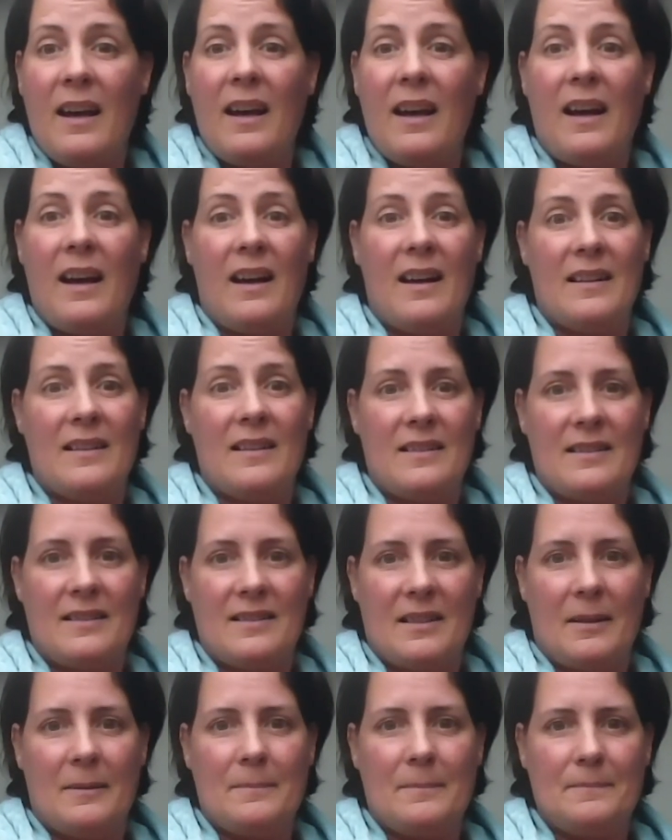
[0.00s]
And
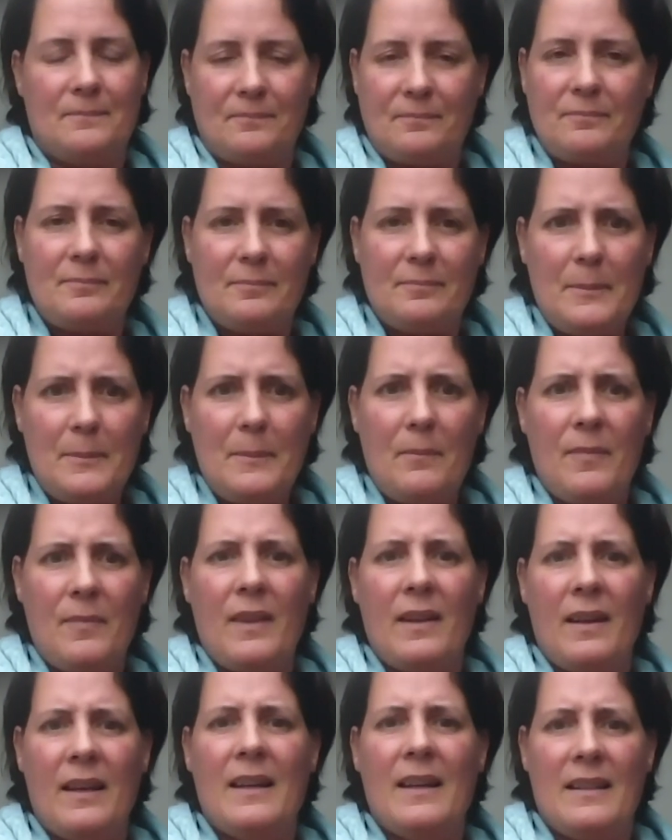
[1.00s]

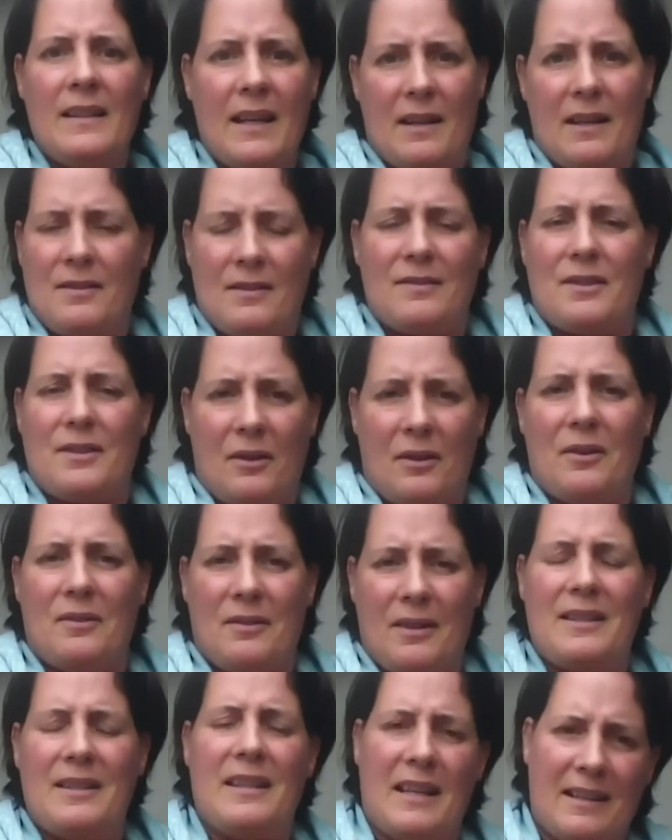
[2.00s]
so
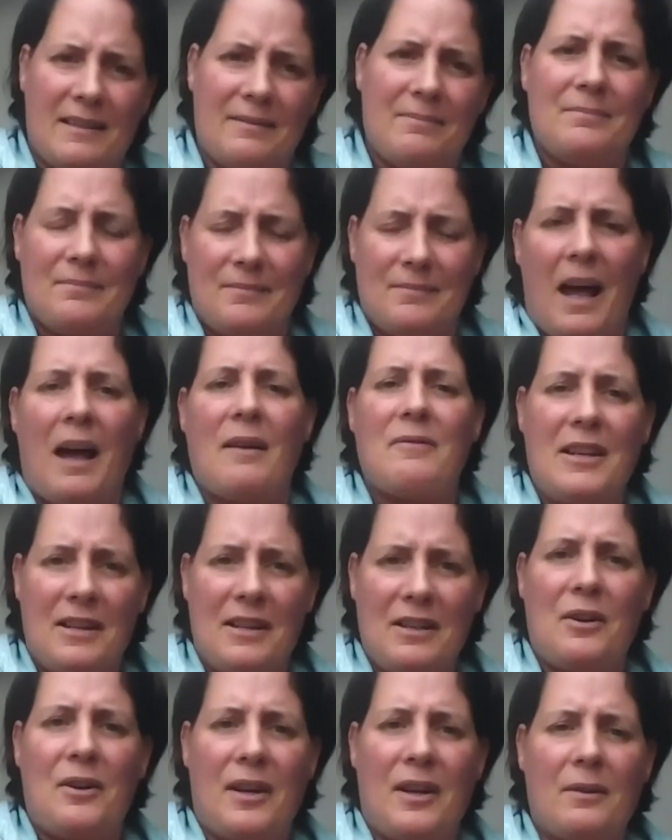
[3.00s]
I think having a
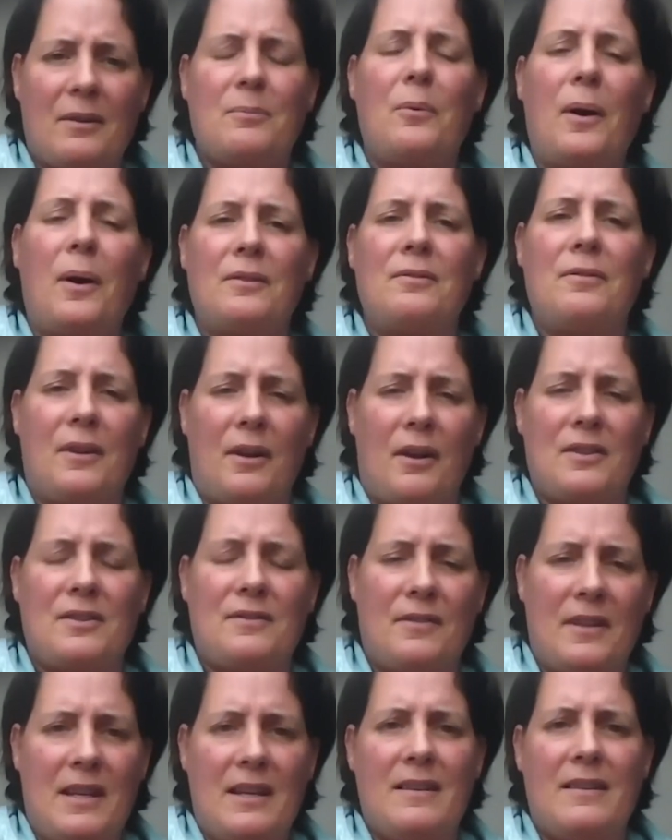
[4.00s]
look at what
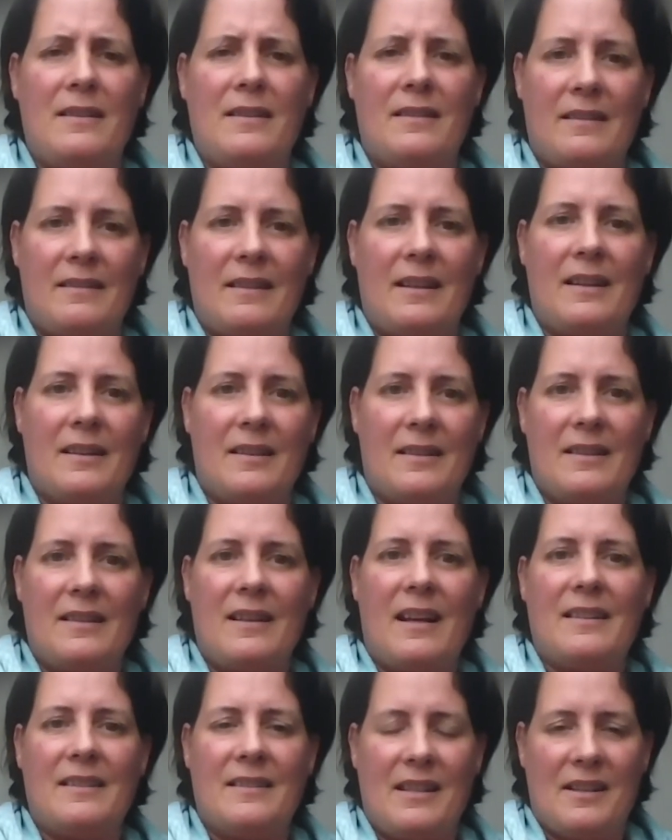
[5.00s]
philosophy
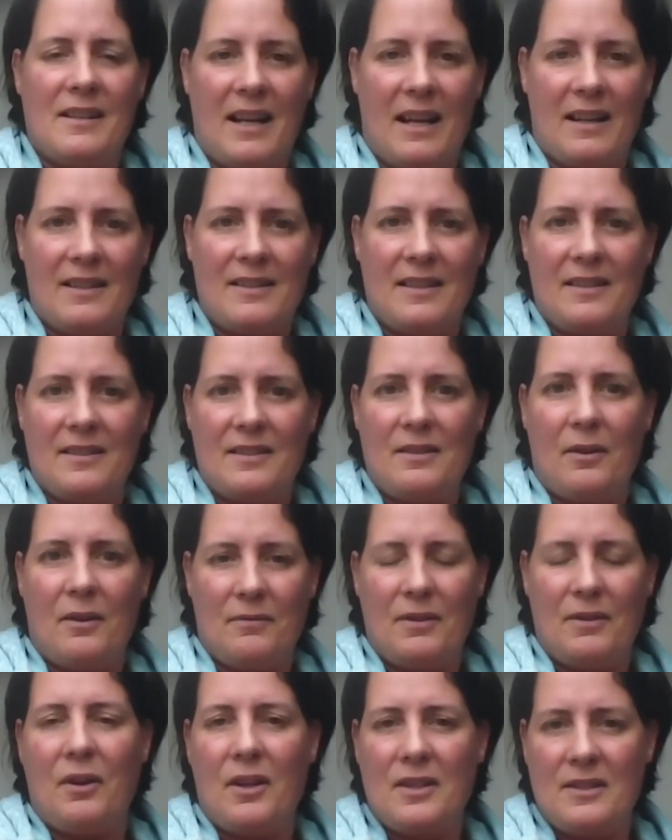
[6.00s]
and the analysis of
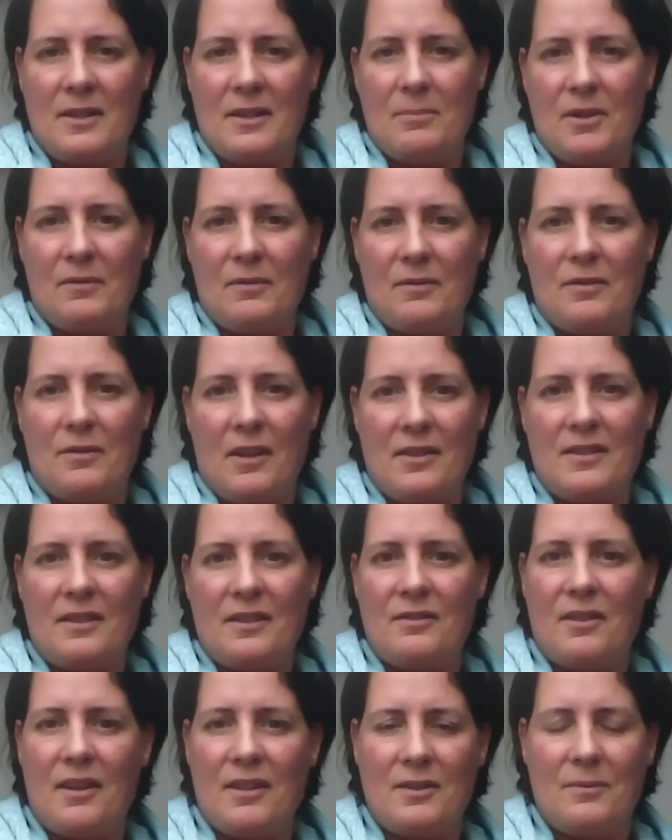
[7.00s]
the concepts of trust
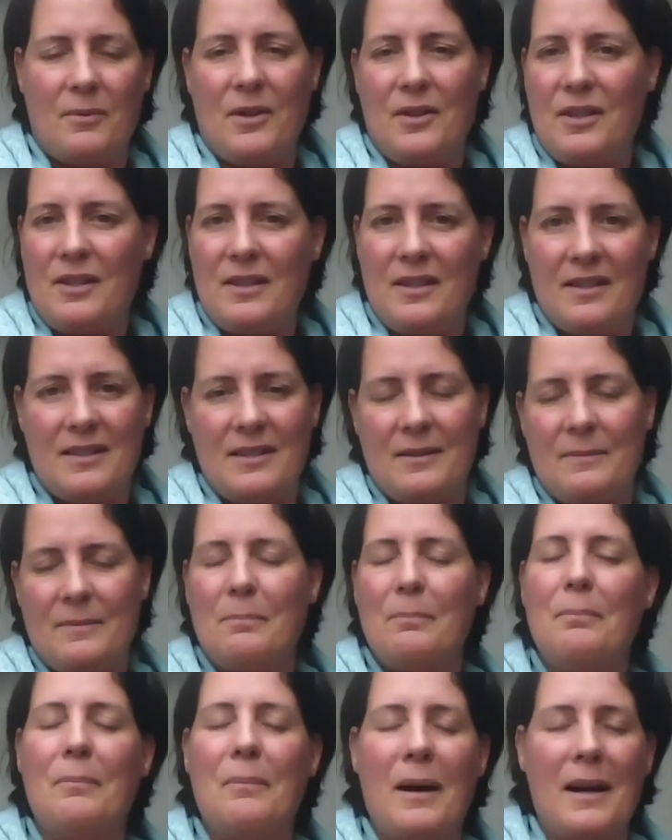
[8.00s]
and trustworthiness
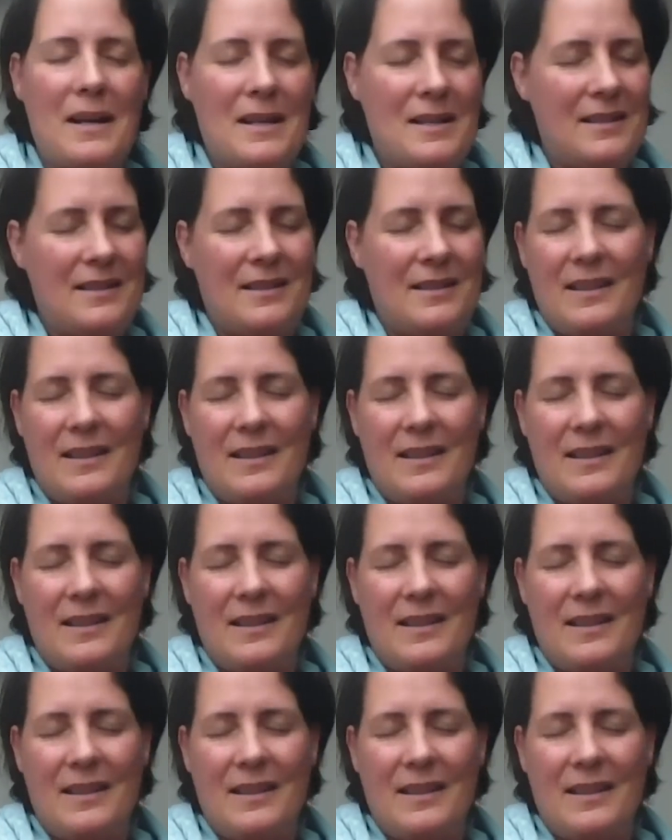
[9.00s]
might